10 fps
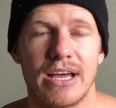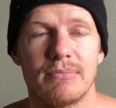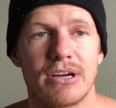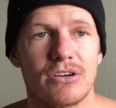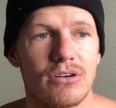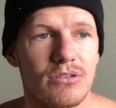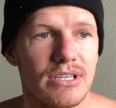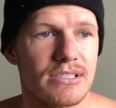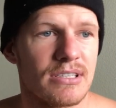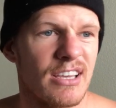And my goal
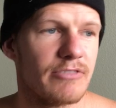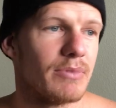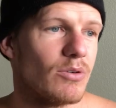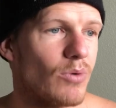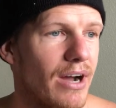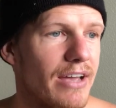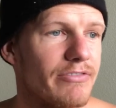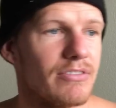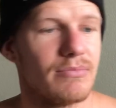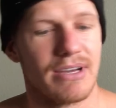is to give my
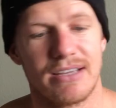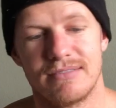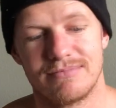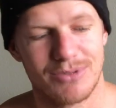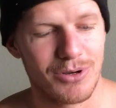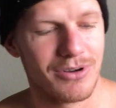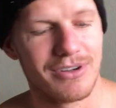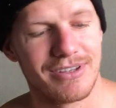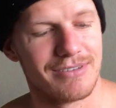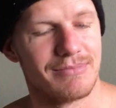wife and my
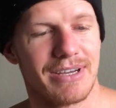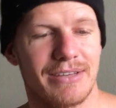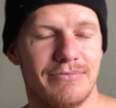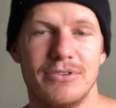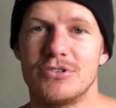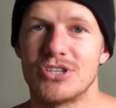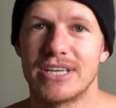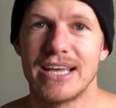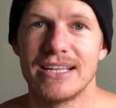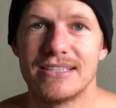dog and my future
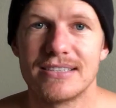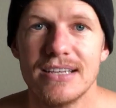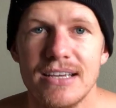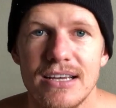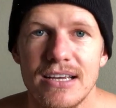kids